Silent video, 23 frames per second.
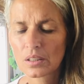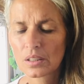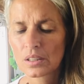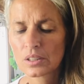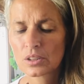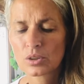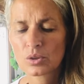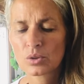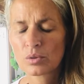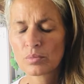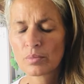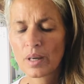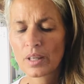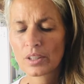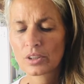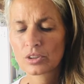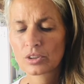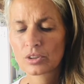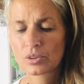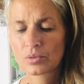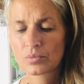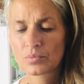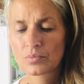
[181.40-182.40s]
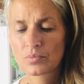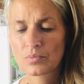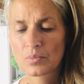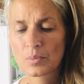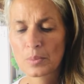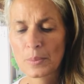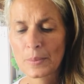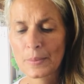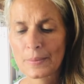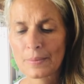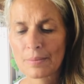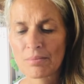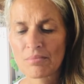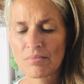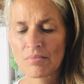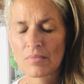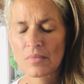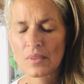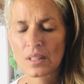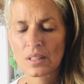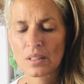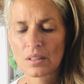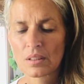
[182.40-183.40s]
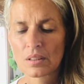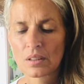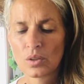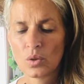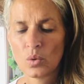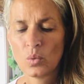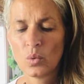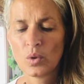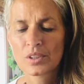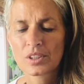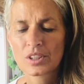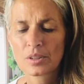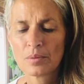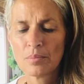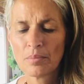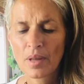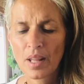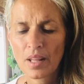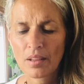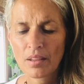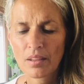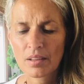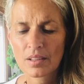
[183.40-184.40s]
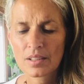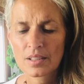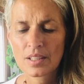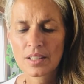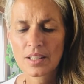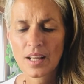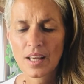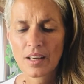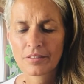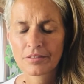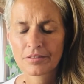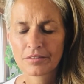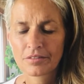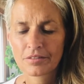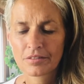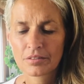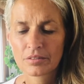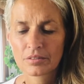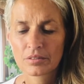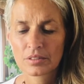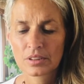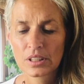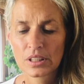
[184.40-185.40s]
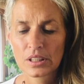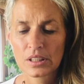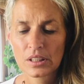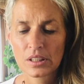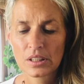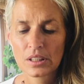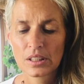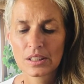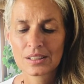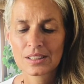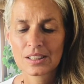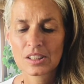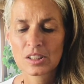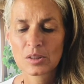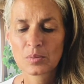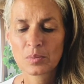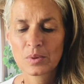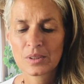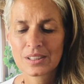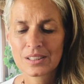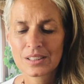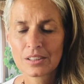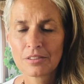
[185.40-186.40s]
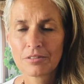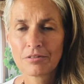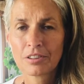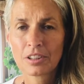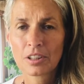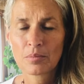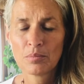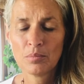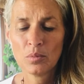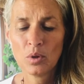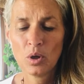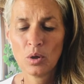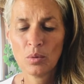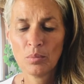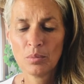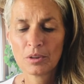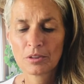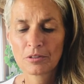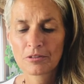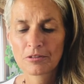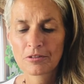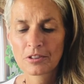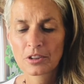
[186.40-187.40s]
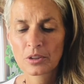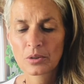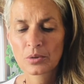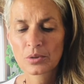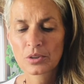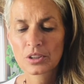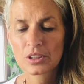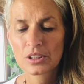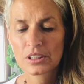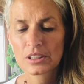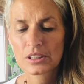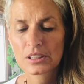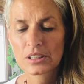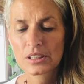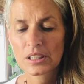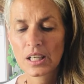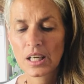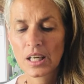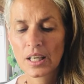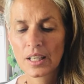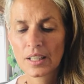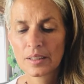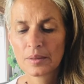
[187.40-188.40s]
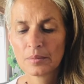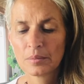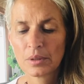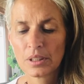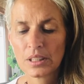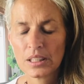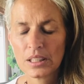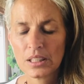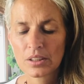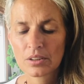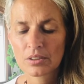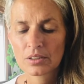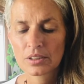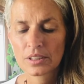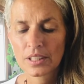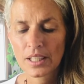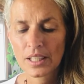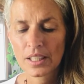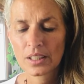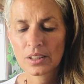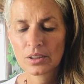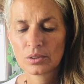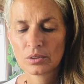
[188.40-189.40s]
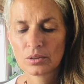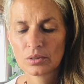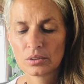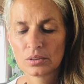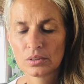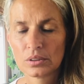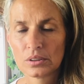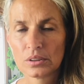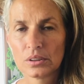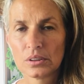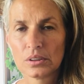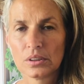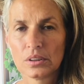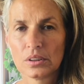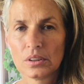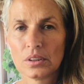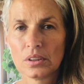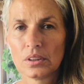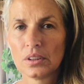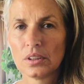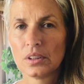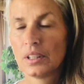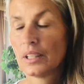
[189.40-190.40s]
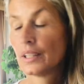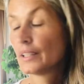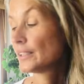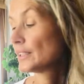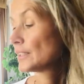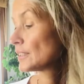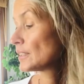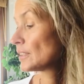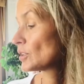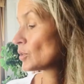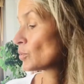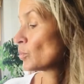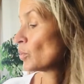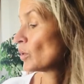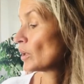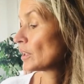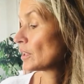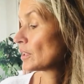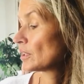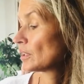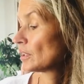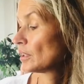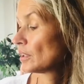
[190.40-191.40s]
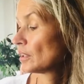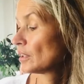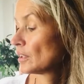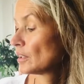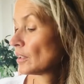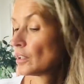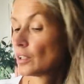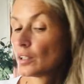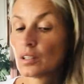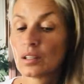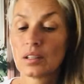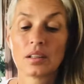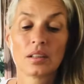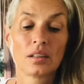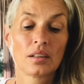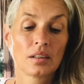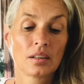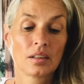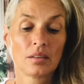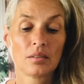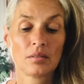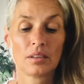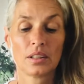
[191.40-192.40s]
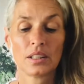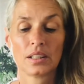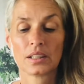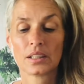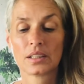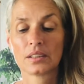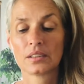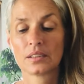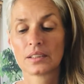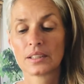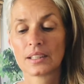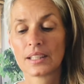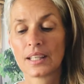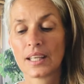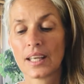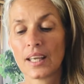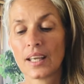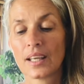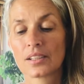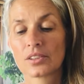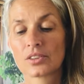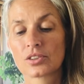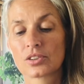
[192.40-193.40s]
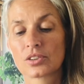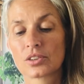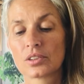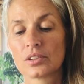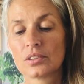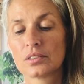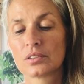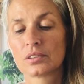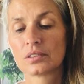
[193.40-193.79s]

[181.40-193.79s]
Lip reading: is too much. Once a month is enough. It's a specific moment frozen in time, here and now. And this is what, yeah, Cancer